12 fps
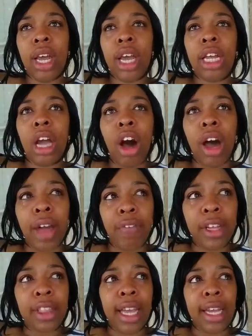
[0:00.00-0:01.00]
Y'all,
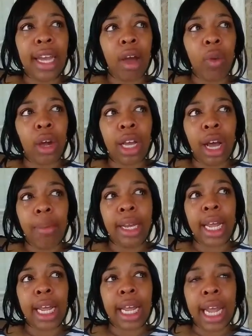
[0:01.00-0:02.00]
everything that we're coming
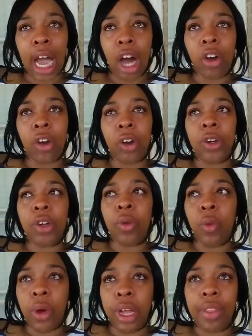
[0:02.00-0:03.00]
encountered
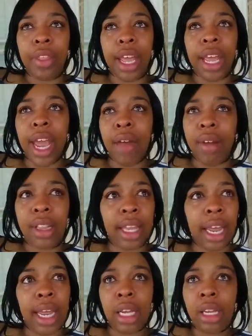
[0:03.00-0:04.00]
with,
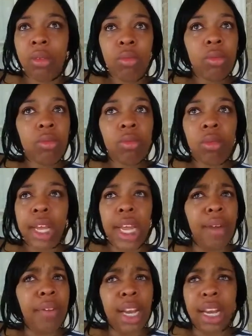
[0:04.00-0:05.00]
everything,
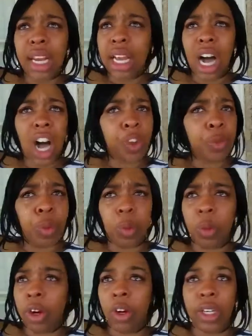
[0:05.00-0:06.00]
even in the gospel
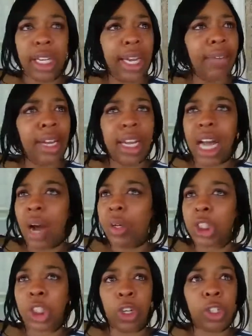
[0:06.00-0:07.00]
world, even in our
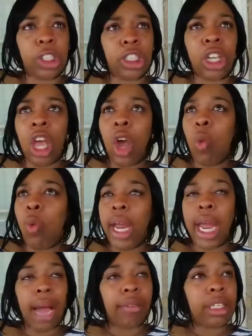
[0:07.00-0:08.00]
churches, we
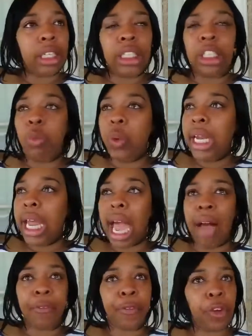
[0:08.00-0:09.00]
have to we
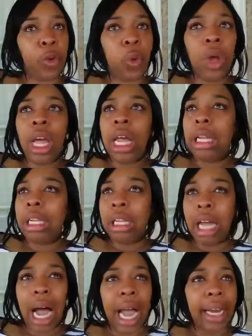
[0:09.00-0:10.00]
have to
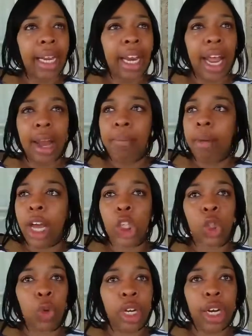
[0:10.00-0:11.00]
line it and
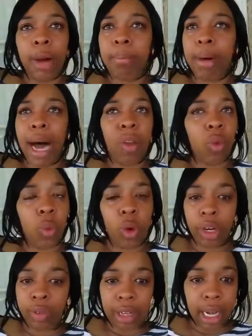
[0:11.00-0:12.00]
measure it up by the word
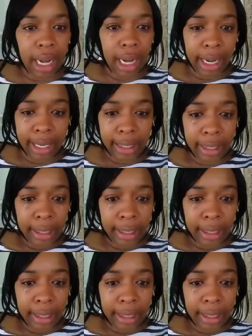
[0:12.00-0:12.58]
of God.